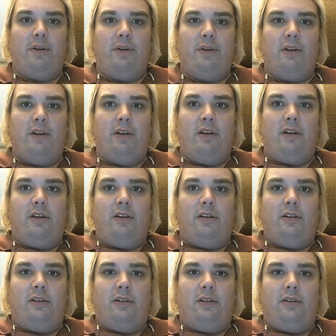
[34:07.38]

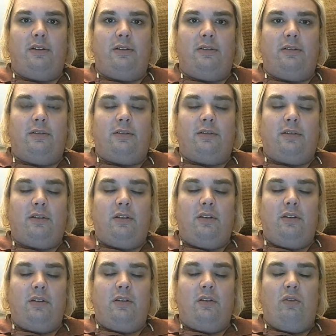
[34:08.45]

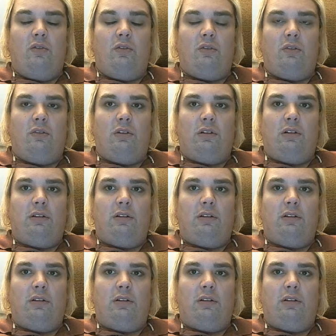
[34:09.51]
[no speech]